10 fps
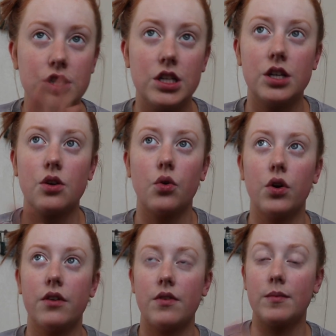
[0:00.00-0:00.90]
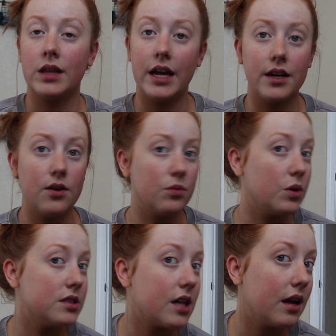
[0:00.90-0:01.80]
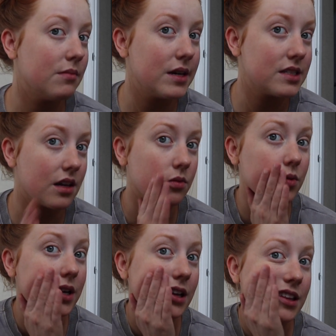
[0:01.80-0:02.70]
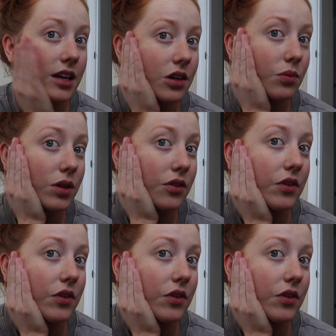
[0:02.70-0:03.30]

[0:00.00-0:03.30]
cheek or if I'm laying on one side, my skin will get like really